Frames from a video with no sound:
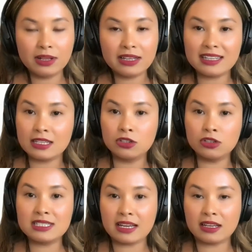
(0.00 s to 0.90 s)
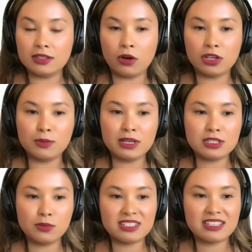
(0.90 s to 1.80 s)
like, it's a good second argument, as
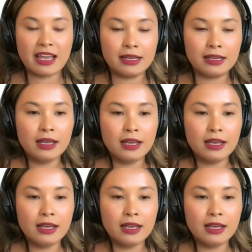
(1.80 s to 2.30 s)
you were saying,